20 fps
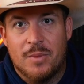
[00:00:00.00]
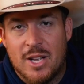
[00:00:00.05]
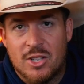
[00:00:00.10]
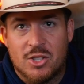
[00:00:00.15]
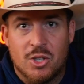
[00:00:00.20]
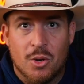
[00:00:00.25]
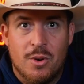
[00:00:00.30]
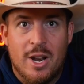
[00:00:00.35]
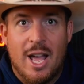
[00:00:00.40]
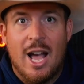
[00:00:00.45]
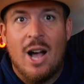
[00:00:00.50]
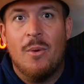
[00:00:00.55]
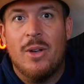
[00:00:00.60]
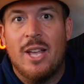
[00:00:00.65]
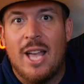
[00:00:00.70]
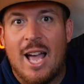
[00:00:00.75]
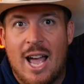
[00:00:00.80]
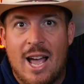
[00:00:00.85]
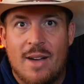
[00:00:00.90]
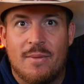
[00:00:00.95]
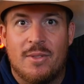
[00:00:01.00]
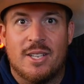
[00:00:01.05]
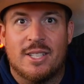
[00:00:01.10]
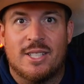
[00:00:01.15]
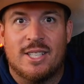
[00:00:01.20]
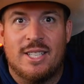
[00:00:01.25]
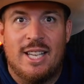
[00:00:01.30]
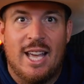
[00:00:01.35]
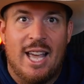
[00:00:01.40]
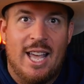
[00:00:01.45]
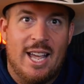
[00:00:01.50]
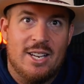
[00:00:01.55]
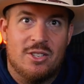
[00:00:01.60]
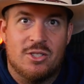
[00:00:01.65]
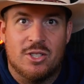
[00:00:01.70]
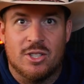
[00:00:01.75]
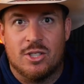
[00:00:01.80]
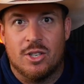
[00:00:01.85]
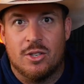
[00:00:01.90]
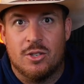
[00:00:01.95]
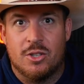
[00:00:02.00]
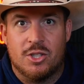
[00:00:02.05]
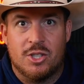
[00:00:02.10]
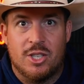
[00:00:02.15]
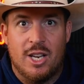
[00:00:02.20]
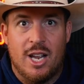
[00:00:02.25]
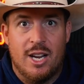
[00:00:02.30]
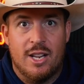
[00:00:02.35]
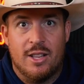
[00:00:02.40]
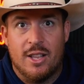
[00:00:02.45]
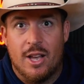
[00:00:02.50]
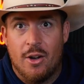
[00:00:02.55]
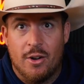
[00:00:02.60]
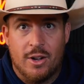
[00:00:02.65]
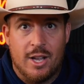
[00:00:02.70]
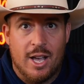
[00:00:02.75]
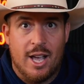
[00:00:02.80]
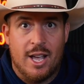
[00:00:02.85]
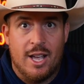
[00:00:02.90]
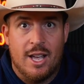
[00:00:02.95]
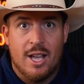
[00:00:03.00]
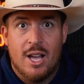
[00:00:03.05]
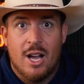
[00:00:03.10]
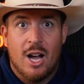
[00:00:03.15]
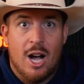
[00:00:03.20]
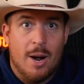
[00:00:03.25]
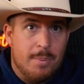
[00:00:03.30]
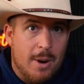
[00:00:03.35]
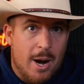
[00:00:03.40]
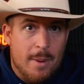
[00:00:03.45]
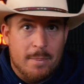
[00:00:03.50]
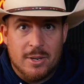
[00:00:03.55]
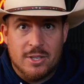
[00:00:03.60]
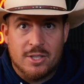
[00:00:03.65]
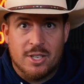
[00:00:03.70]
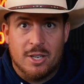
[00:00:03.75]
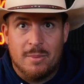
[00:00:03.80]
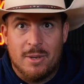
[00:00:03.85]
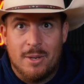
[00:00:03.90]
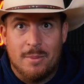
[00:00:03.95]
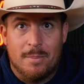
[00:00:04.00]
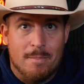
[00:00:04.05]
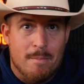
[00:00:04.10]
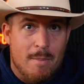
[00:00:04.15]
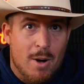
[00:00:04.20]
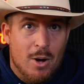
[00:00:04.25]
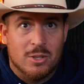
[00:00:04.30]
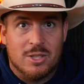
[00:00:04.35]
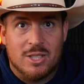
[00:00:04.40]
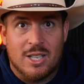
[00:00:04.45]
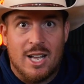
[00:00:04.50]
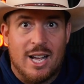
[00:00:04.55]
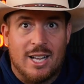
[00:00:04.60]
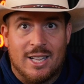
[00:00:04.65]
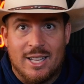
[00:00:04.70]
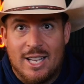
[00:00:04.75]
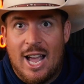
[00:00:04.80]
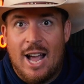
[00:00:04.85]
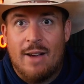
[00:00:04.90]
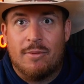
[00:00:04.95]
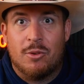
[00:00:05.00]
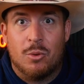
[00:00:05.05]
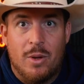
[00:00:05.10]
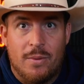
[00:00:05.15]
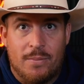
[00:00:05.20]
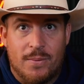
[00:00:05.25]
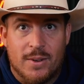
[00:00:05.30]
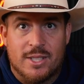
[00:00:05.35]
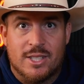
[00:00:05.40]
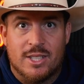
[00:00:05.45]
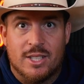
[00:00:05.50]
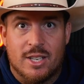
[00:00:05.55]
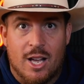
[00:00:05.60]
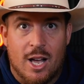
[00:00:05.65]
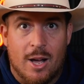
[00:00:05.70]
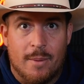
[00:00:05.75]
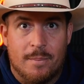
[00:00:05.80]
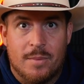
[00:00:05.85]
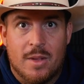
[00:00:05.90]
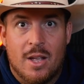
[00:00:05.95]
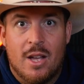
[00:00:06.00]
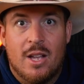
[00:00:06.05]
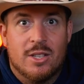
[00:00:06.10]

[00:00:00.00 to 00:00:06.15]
And so now we have this gauge, this understanding that, okay, our property is going to be most likely, after we fix it up,